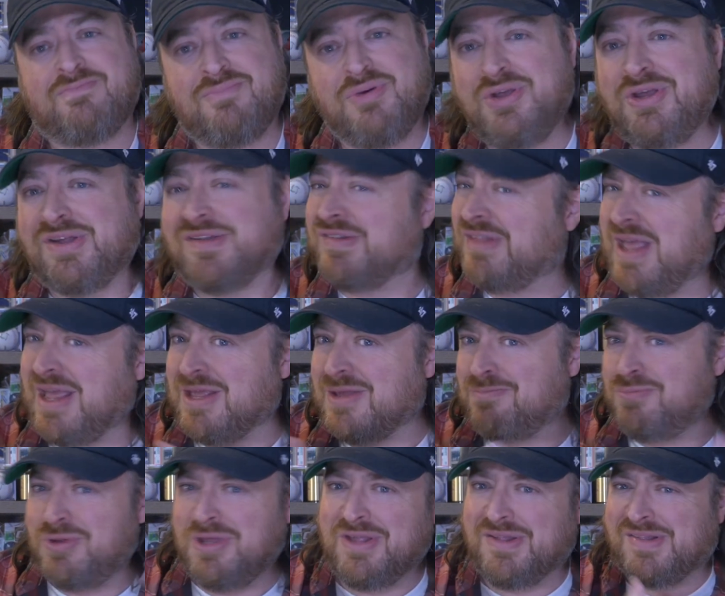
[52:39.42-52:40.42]
Please, thank
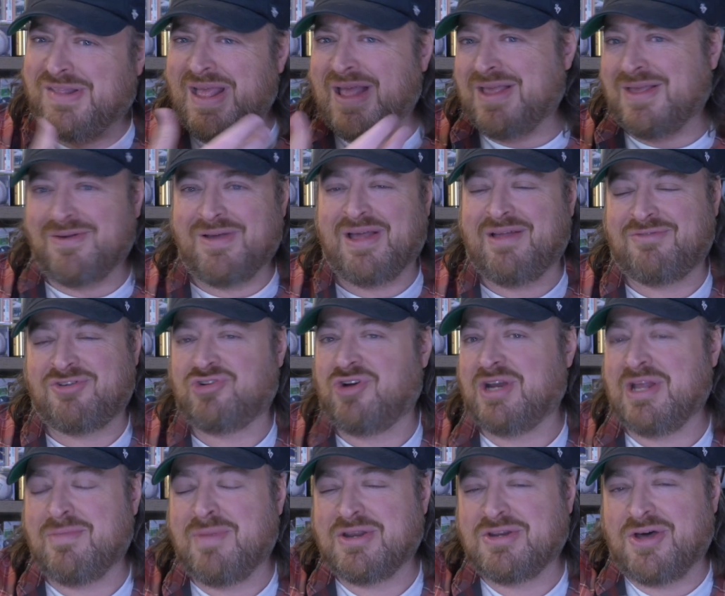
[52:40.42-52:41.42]
you. Please, thank you. I tried
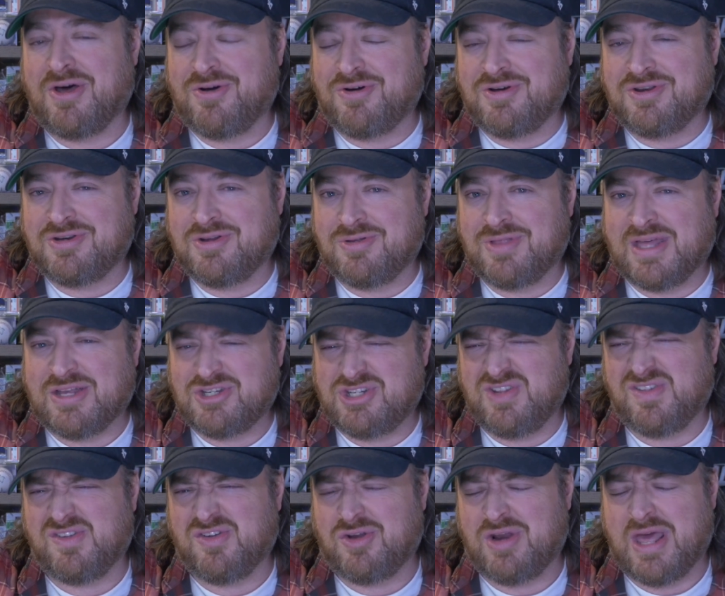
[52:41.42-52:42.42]
to get my daughter to do that.
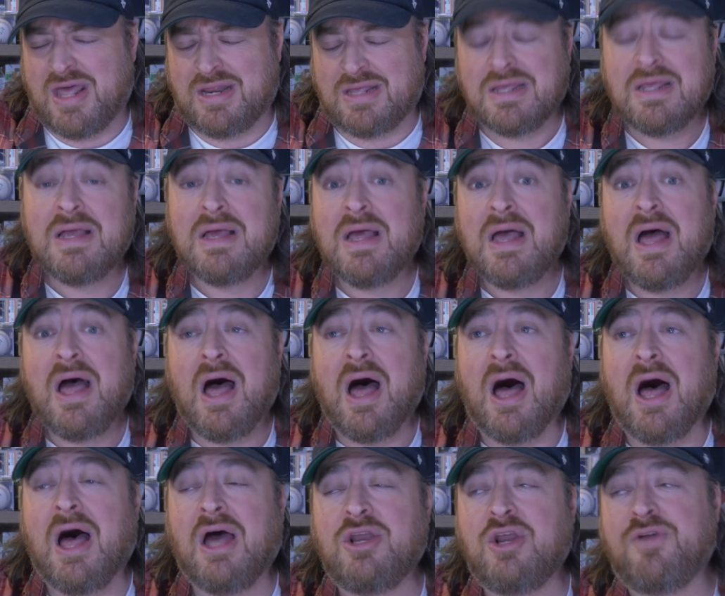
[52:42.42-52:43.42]
She's good at it.
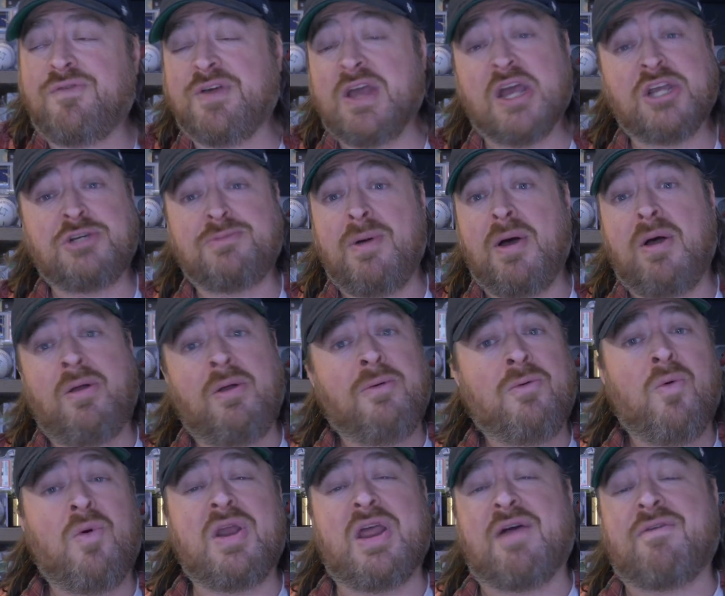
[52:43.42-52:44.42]
Uh, notification bell,
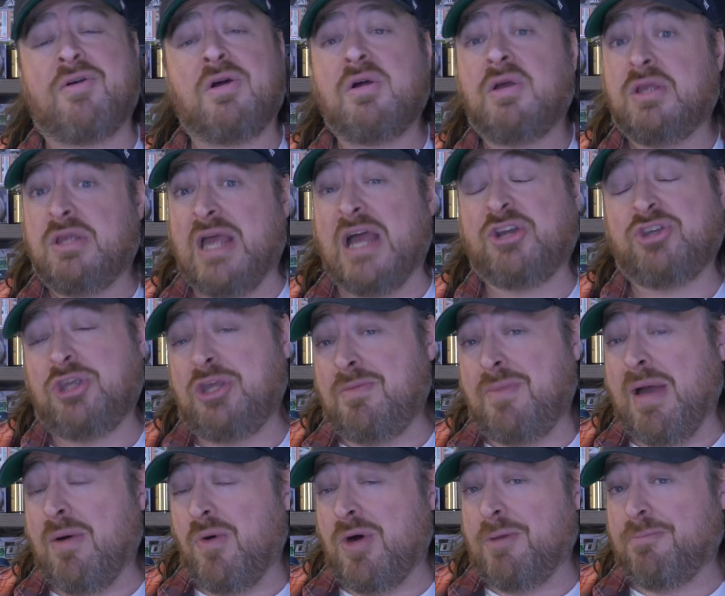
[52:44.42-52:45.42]
whatever. Actually, you
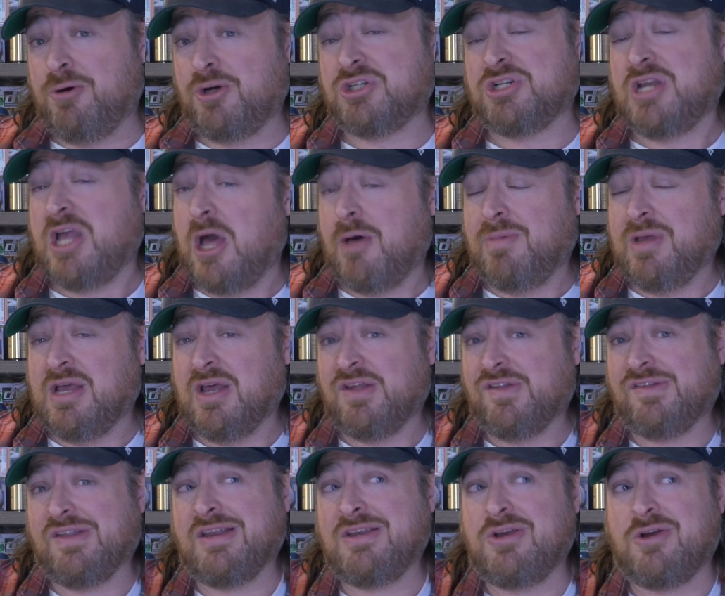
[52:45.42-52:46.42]
might want to push it now
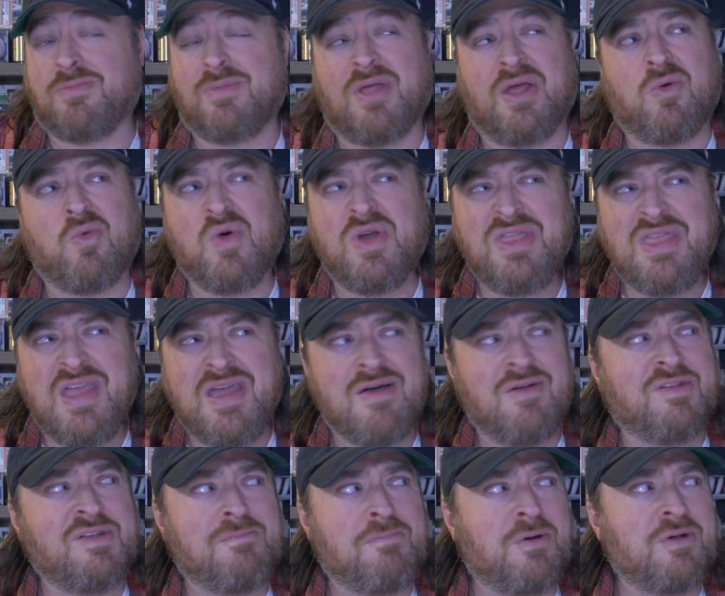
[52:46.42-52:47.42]
because then you're going to be like, when the
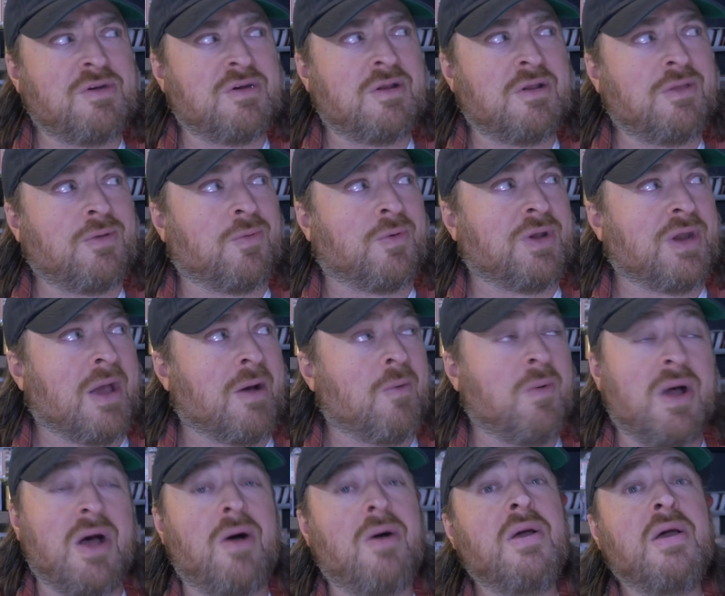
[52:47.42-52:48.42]
hell is he putting another one out?
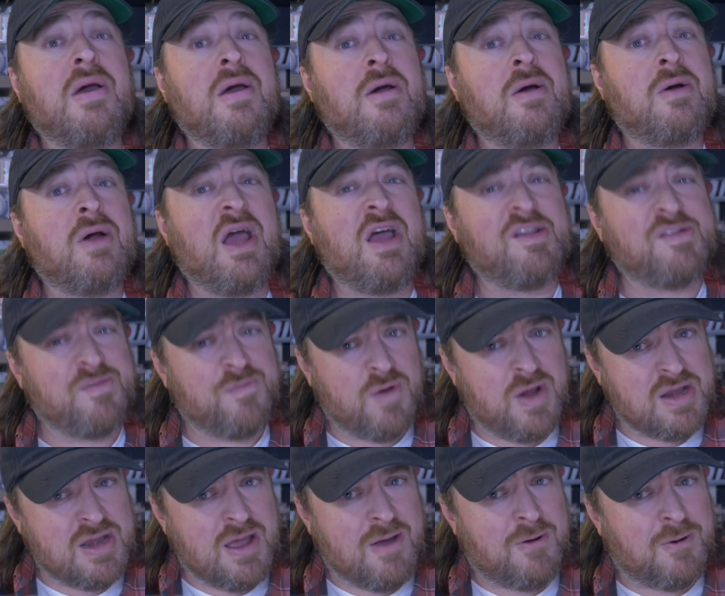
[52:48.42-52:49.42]
Well, as of
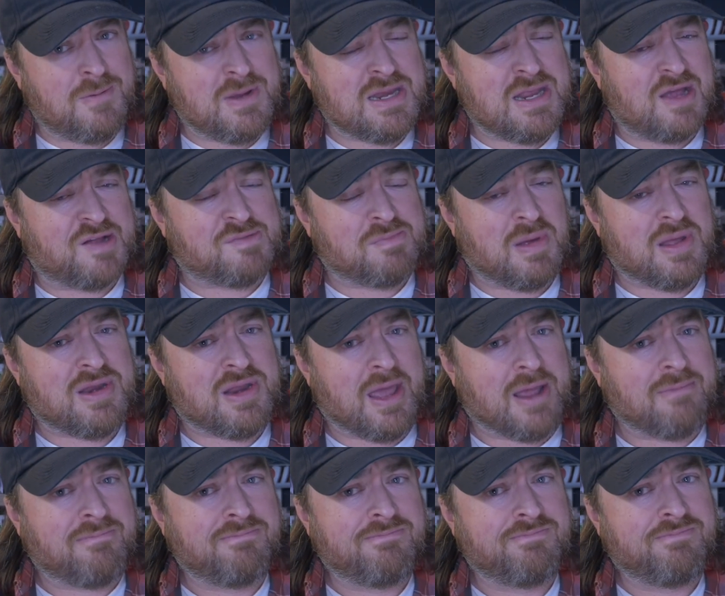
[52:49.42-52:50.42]
right now, it'll be next
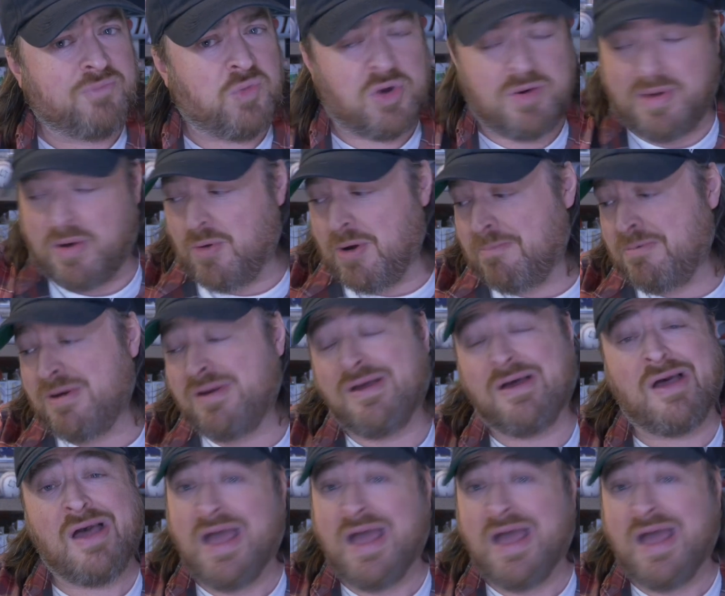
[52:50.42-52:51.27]
Monday. What am I ripping?